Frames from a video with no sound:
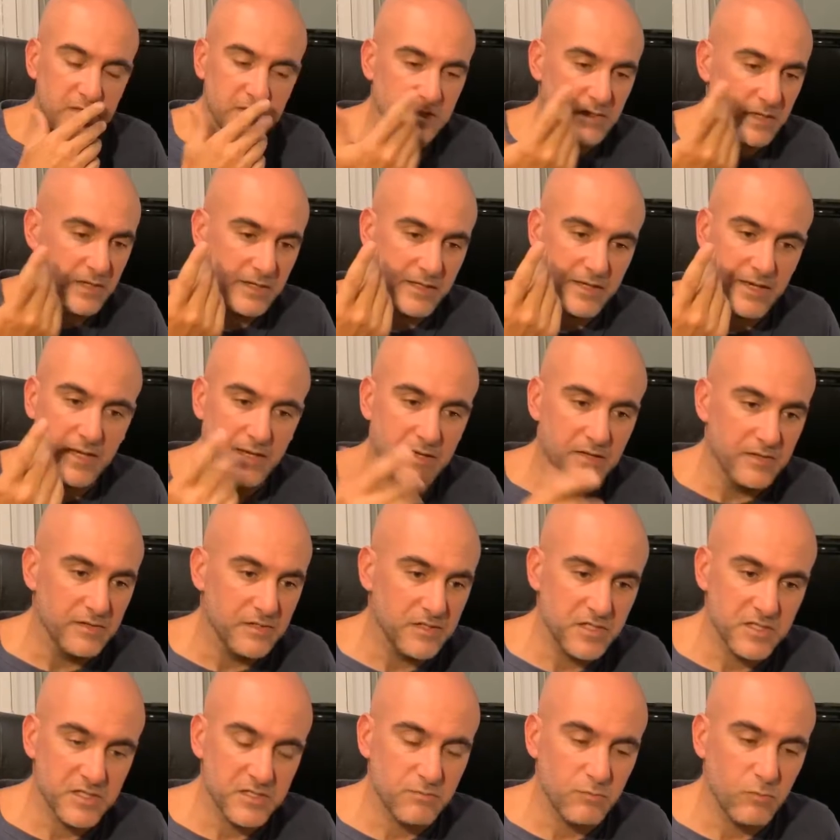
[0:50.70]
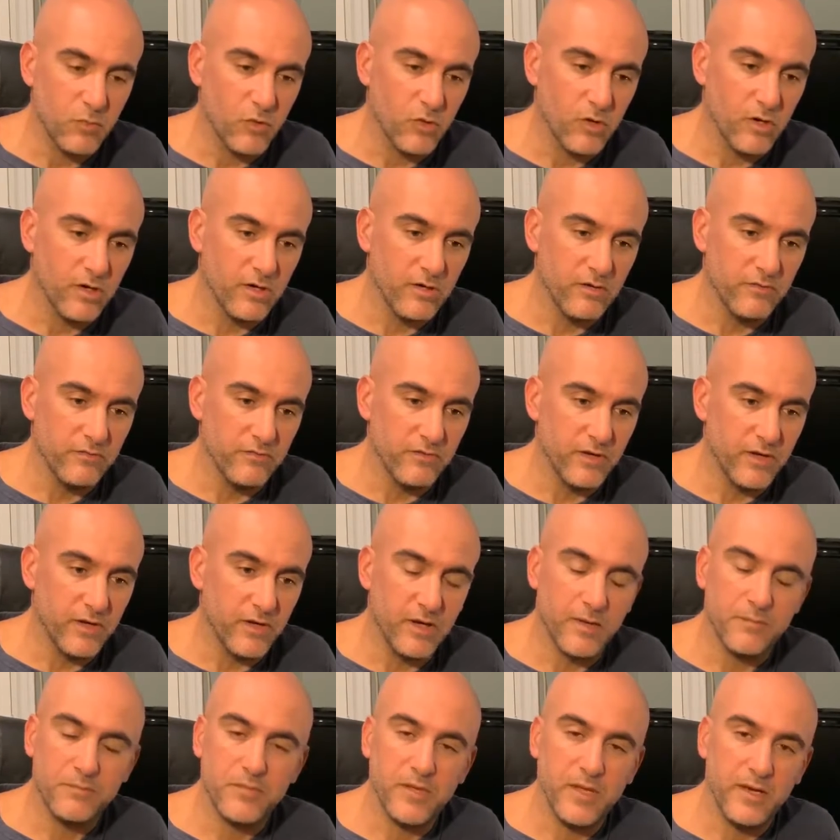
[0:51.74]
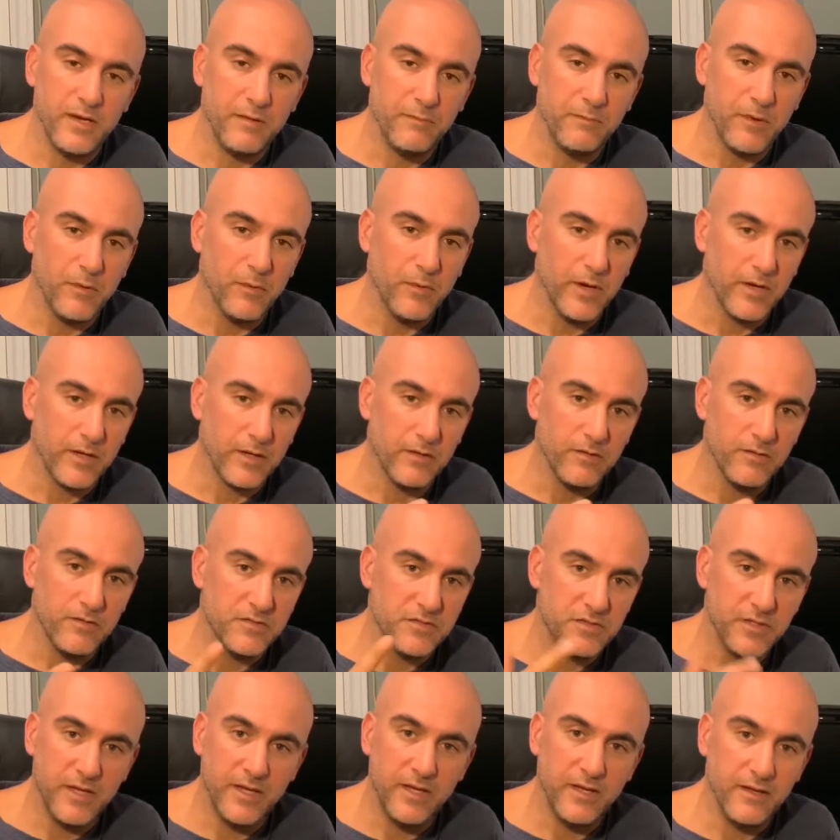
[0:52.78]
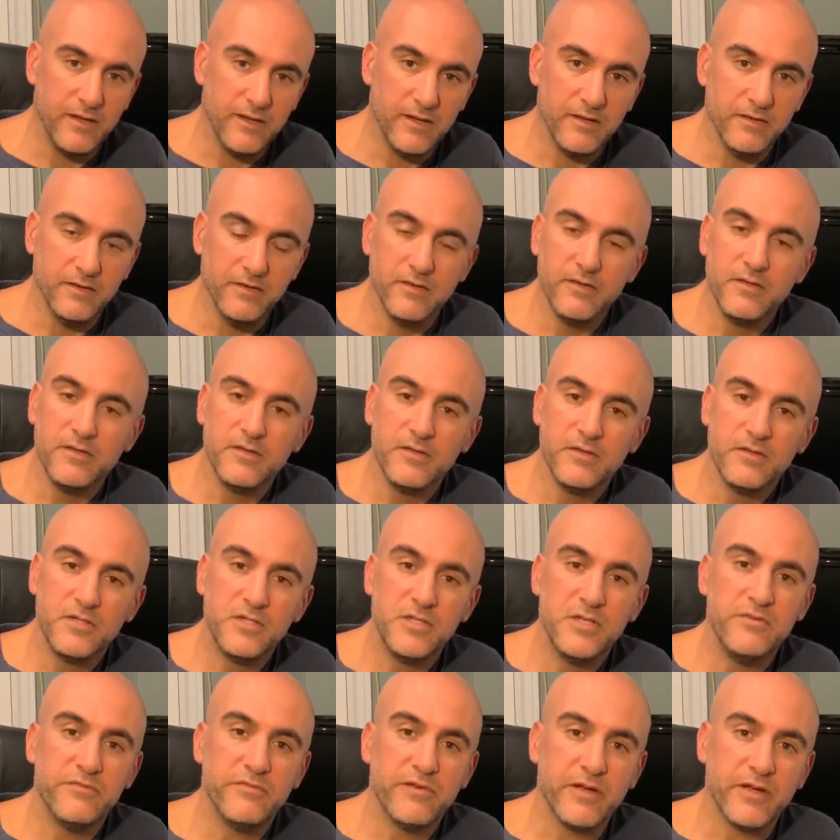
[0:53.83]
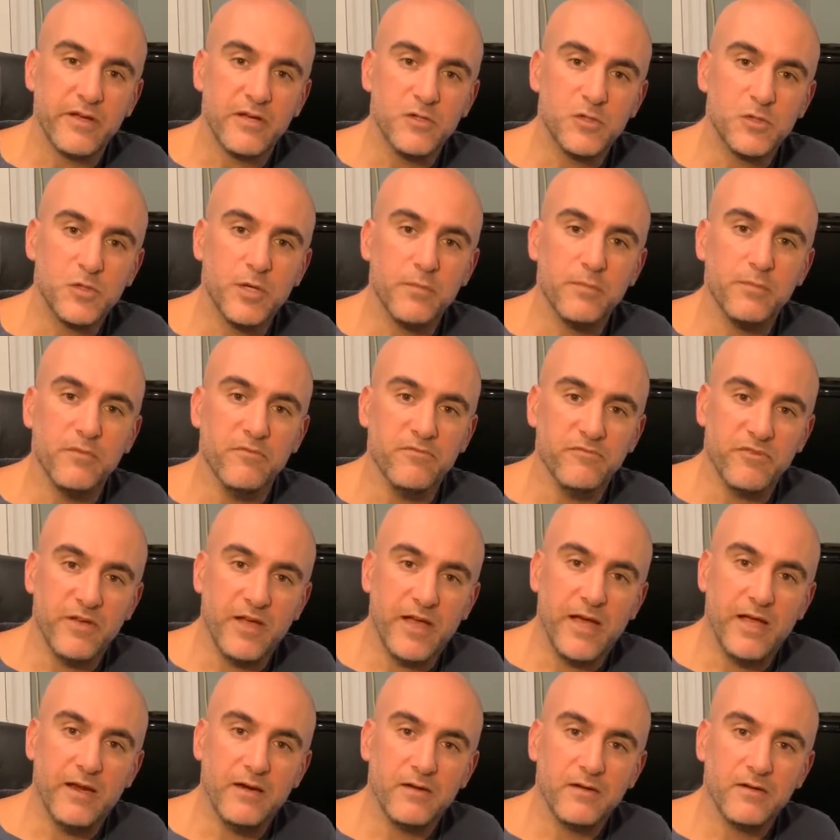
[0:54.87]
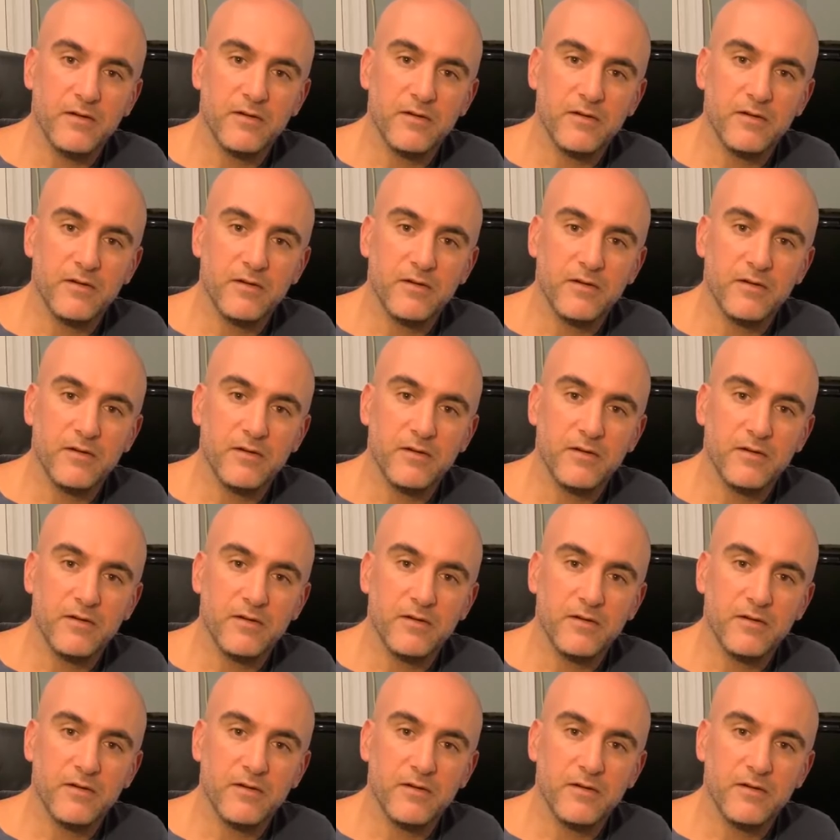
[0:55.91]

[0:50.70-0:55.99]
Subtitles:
Again, it's just more of updating my records and seeing if I can trim the fat